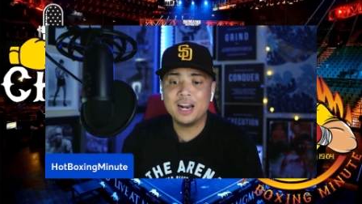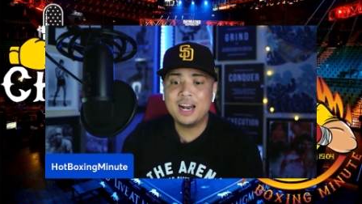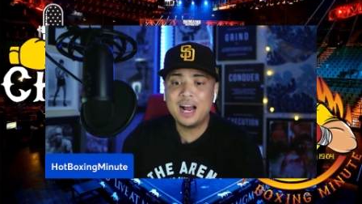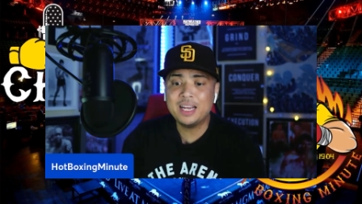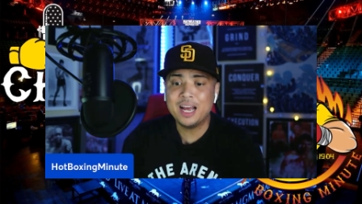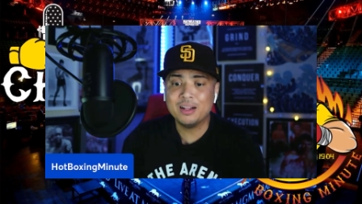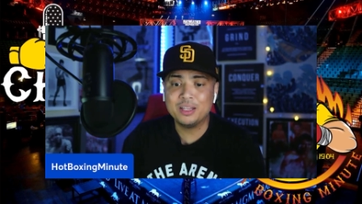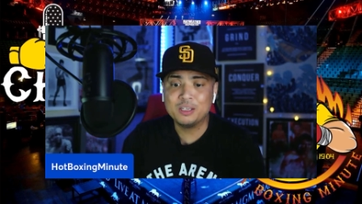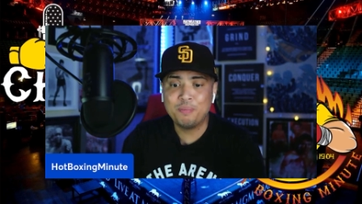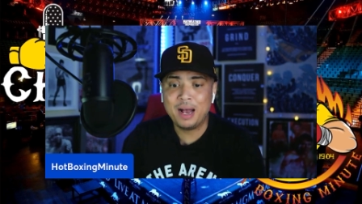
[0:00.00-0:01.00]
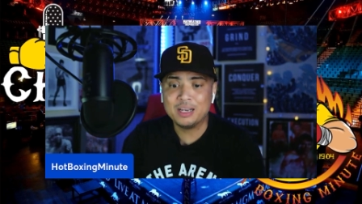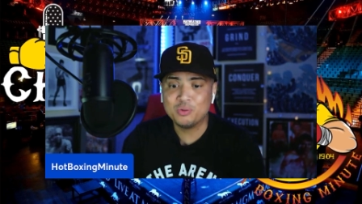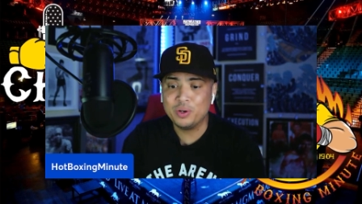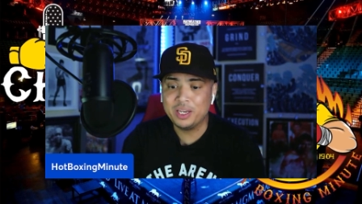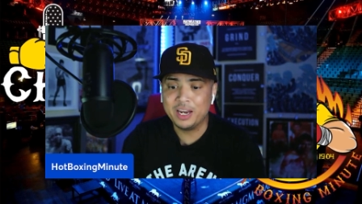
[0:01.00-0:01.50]
knockout this past
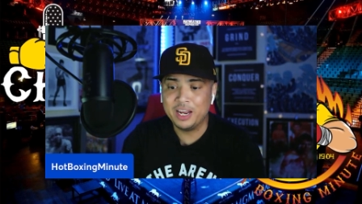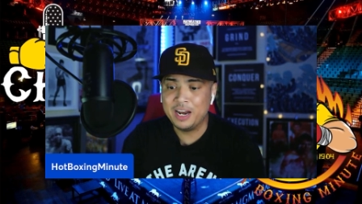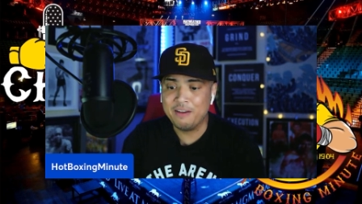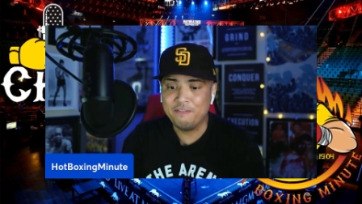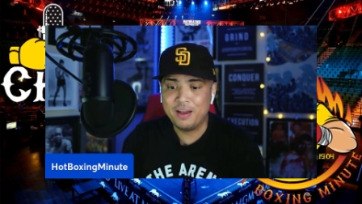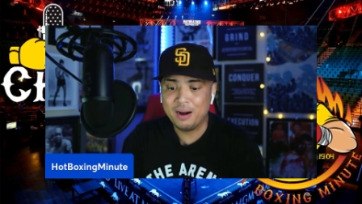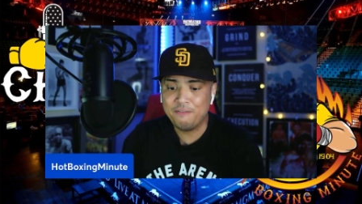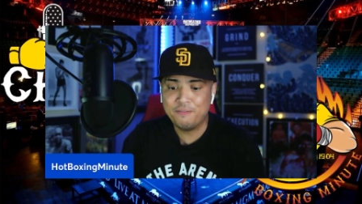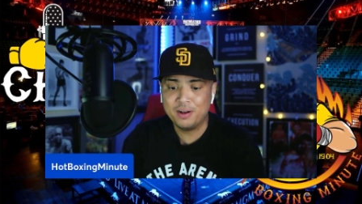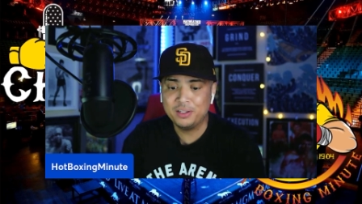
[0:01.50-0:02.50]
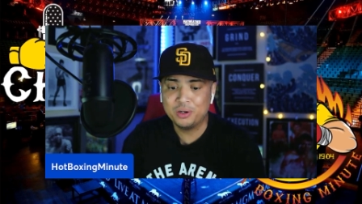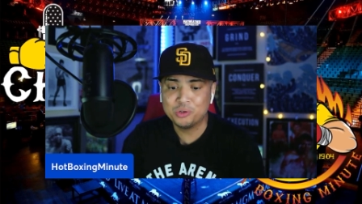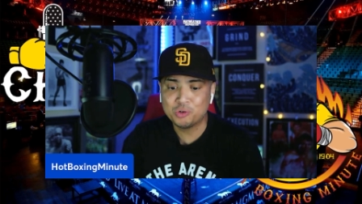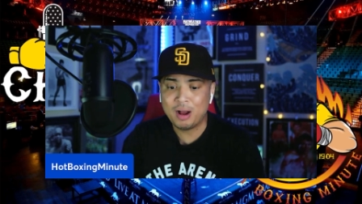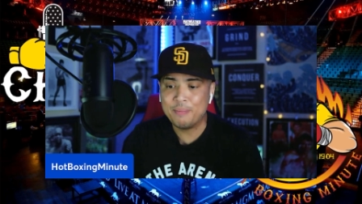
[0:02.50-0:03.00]
weekend in a very fun little
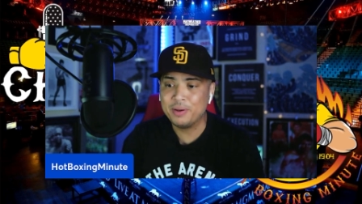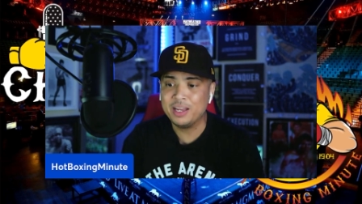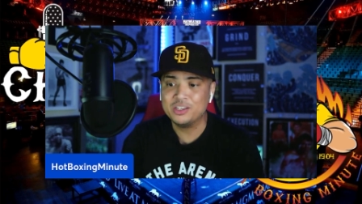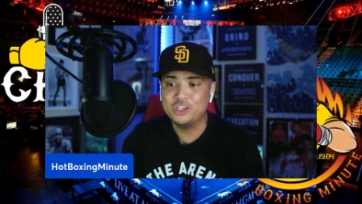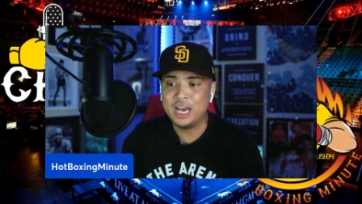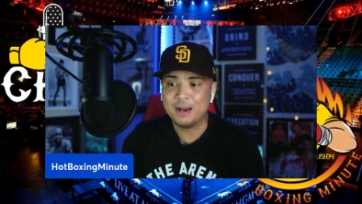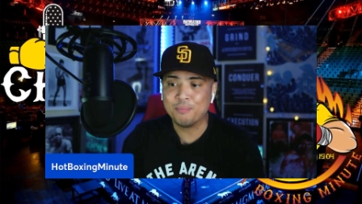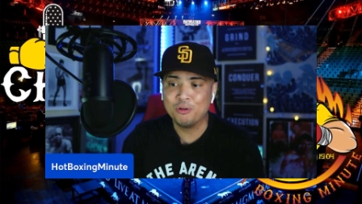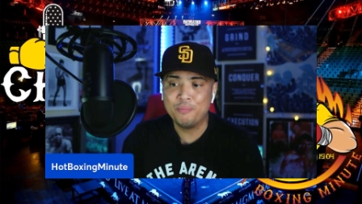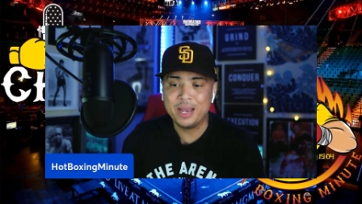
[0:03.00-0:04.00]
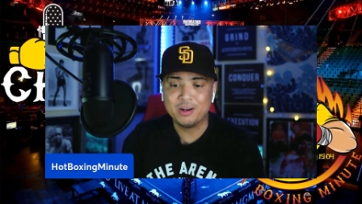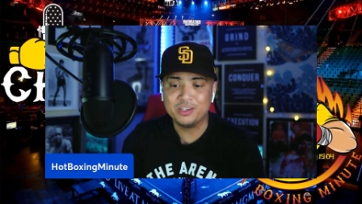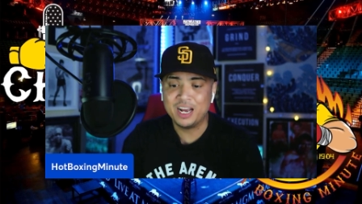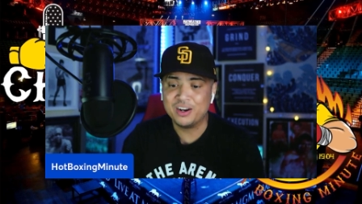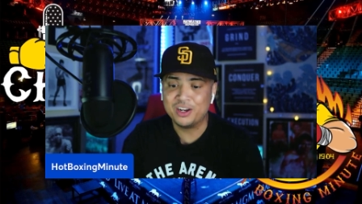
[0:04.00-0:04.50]
scrap against Jack Brubaker
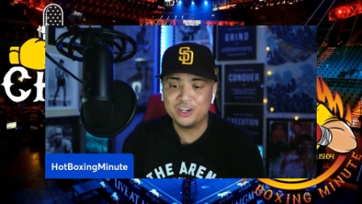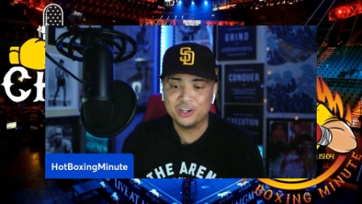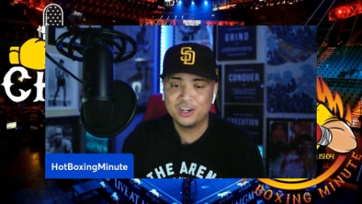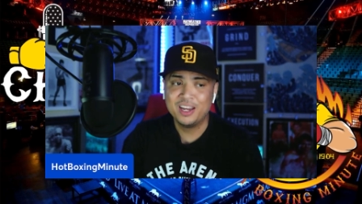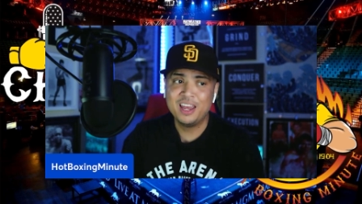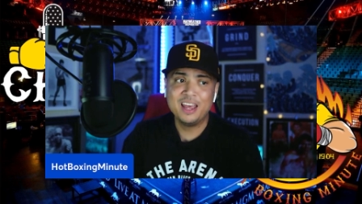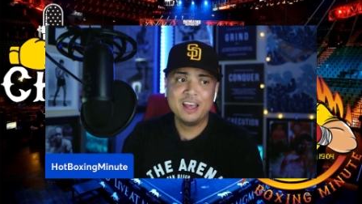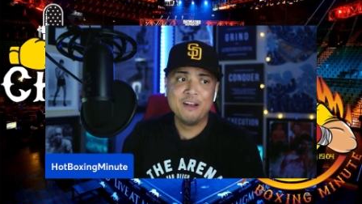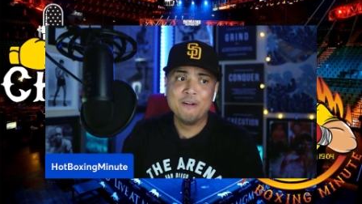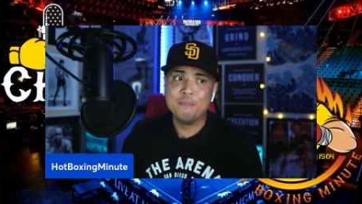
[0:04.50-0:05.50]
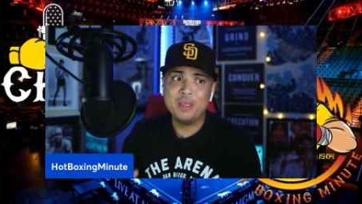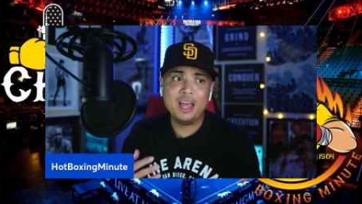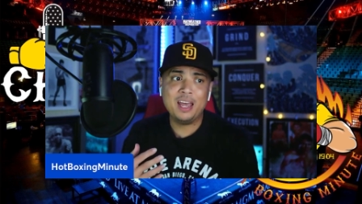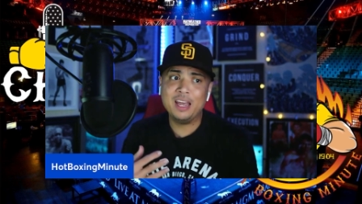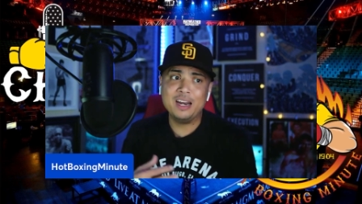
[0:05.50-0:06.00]
down under.
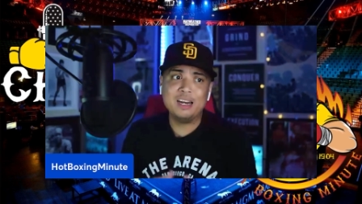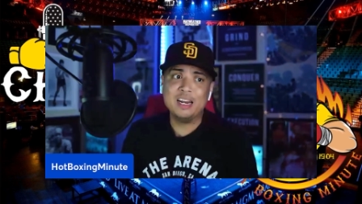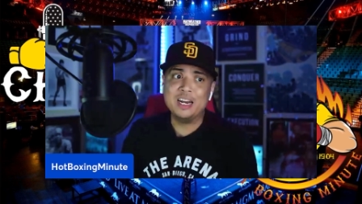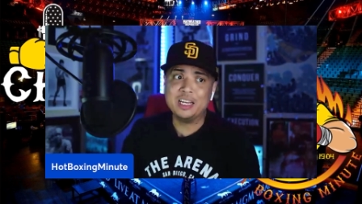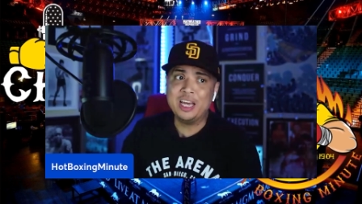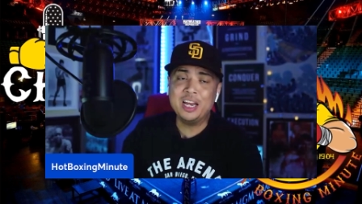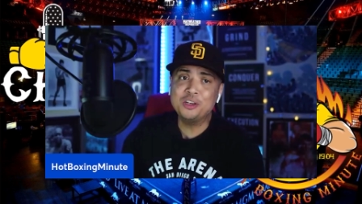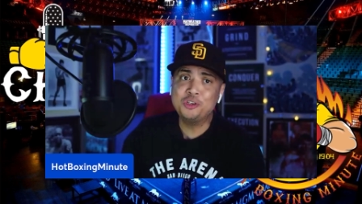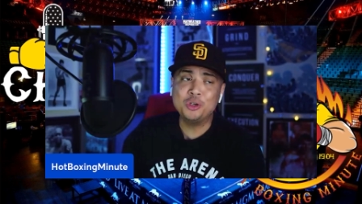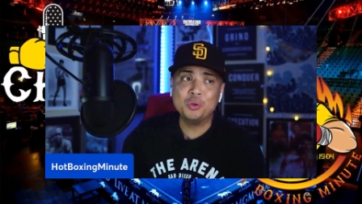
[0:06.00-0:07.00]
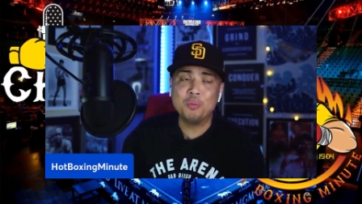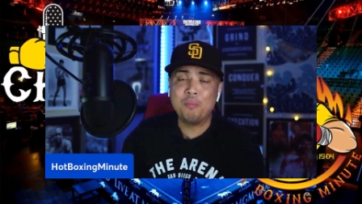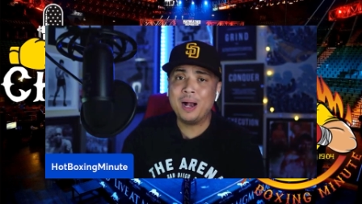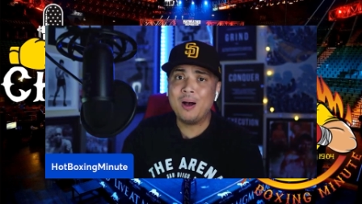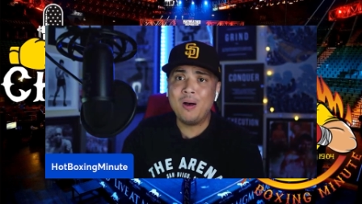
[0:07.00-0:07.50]
And Nikita Tszyu,
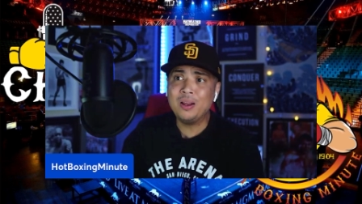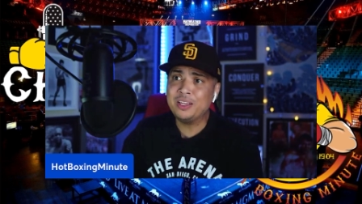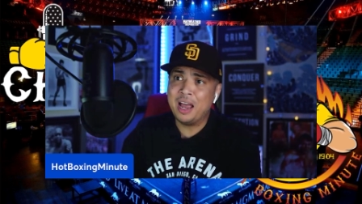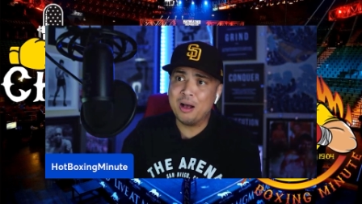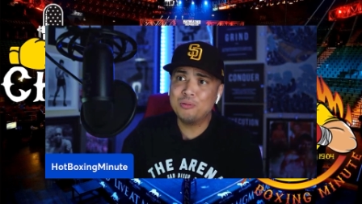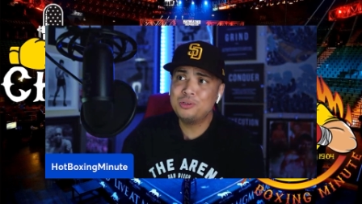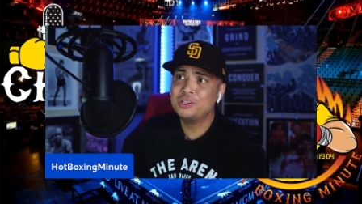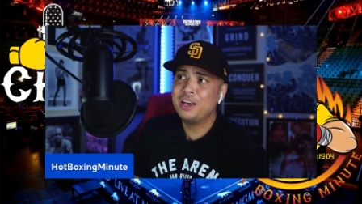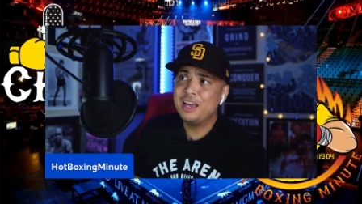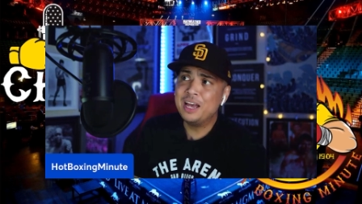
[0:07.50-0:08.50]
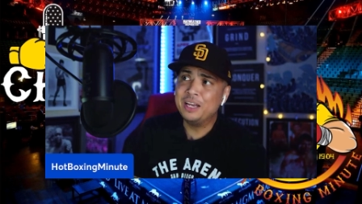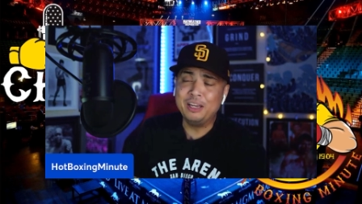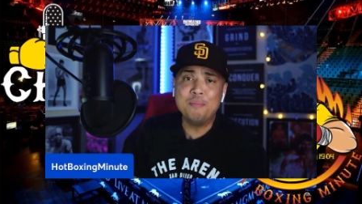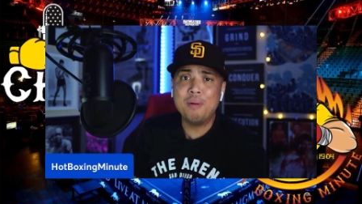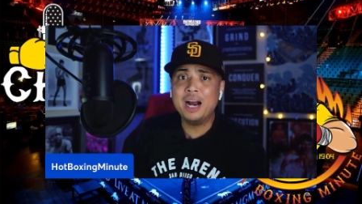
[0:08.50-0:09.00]
by all accounts, he
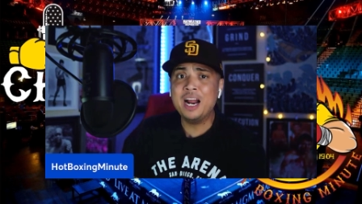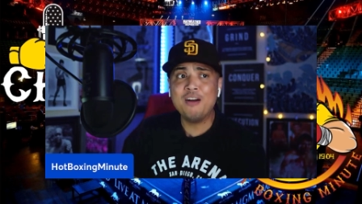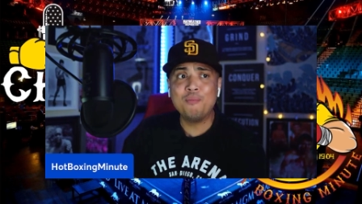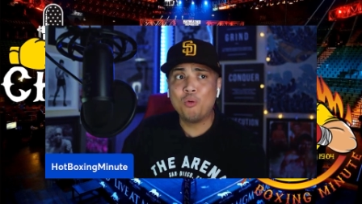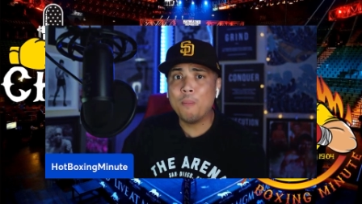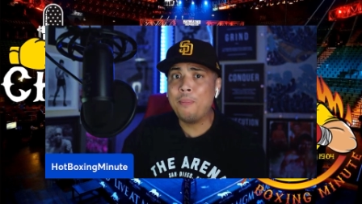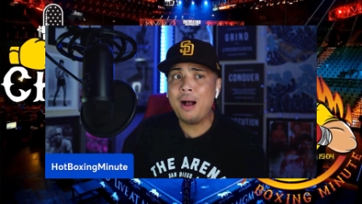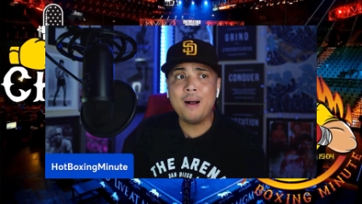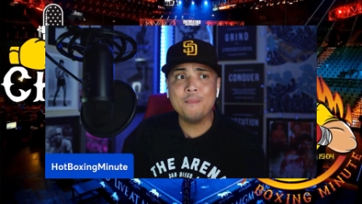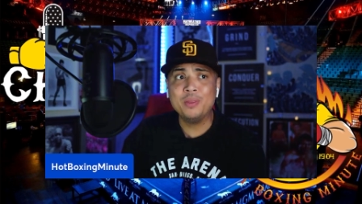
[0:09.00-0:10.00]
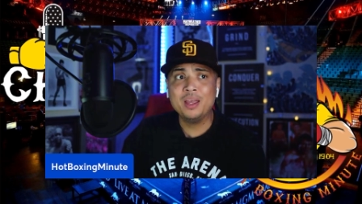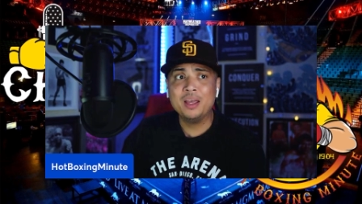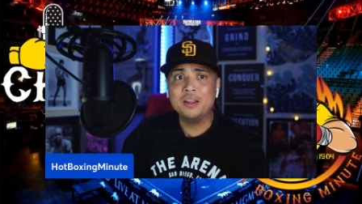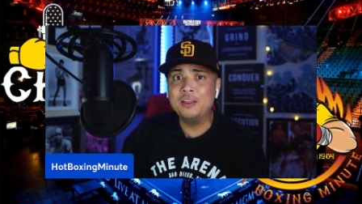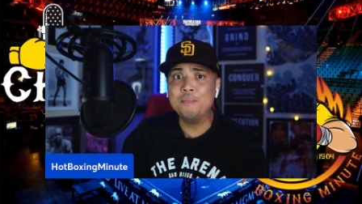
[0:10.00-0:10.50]
might have more pop
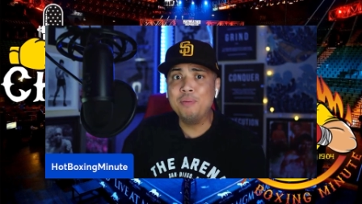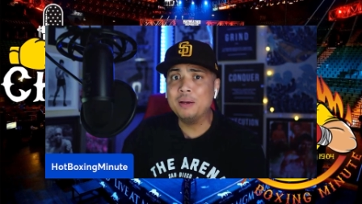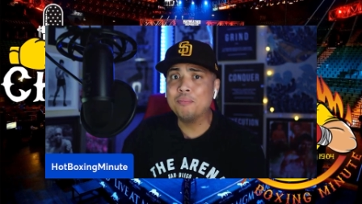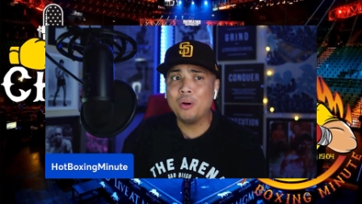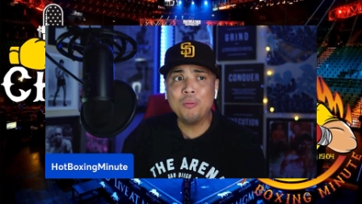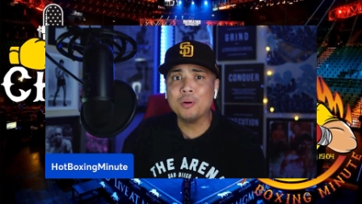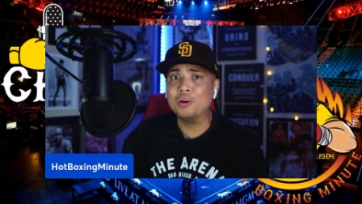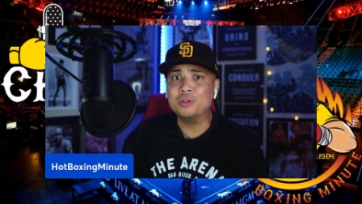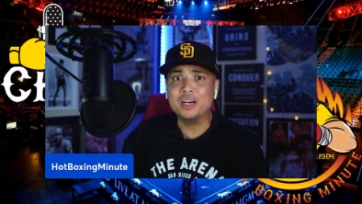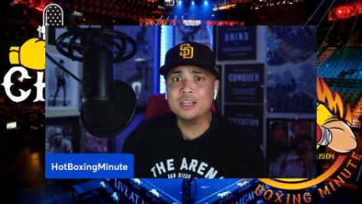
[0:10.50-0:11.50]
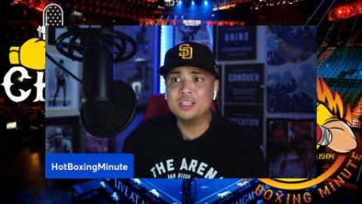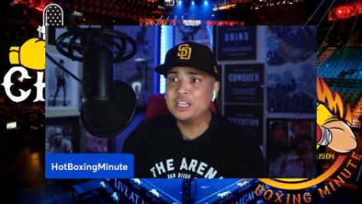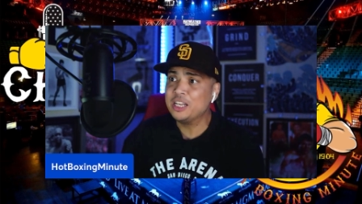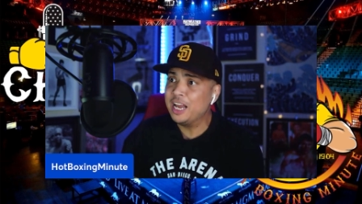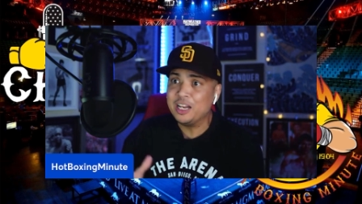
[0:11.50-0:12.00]
than Big Bro Bro does. It,
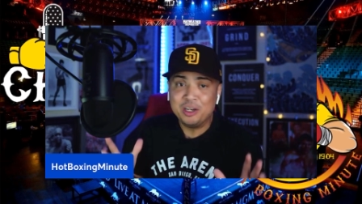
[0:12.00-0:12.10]
it